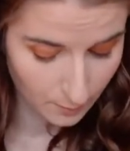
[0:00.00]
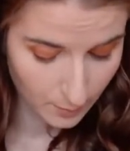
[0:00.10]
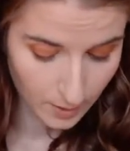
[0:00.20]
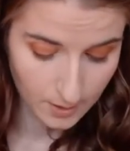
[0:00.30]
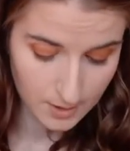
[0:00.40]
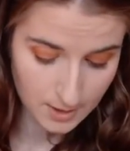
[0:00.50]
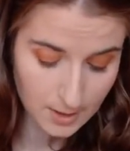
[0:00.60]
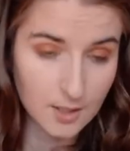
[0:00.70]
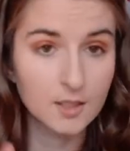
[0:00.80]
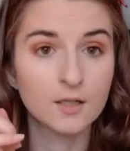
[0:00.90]

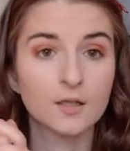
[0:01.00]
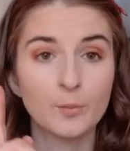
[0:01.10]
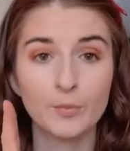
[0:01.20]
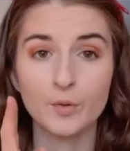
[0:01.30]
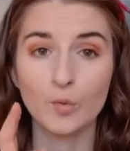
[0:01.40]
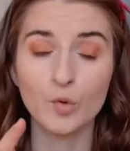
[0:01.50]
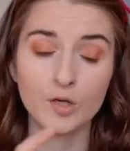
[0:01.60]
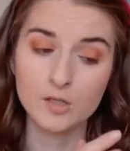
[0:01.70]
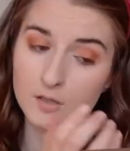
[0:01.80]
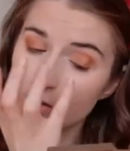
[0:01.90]
but be
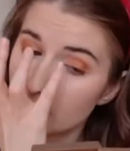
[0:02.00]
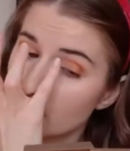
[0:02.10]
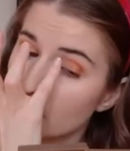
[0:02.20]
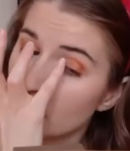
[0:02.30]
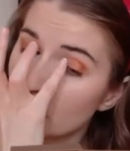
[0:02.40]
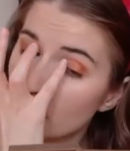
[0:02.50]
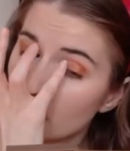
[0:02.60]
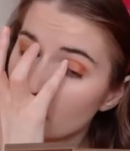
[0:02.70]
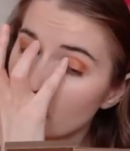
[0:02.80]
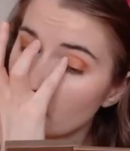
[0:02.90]
warned.
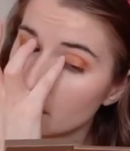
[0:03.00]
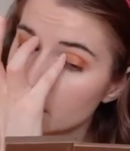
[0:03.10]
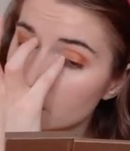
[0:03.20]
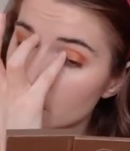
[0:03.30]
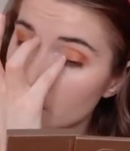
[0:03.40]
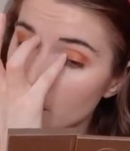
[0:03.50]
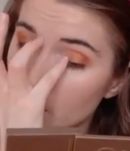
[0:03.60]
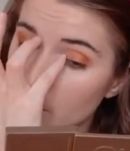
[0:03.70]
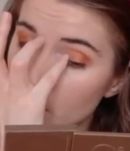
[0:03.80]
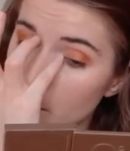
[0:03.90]
Make sure
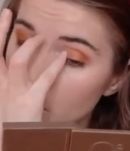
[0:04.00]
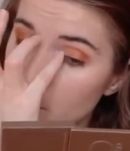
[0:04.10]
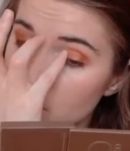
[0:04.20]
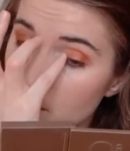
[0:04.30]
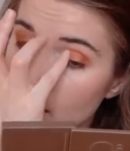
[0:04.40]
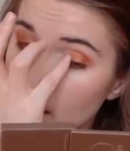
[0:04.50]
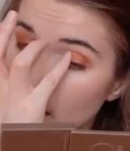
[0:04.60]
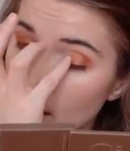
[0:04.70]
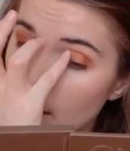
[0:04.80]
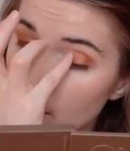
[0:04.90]
you only use a
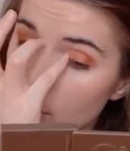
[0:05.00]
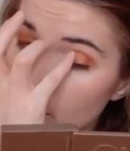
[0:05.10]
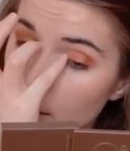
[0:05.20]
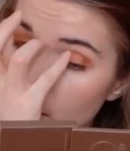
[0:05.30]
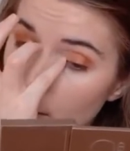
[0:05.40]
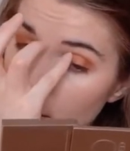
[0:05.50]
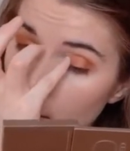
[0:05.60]
little bit.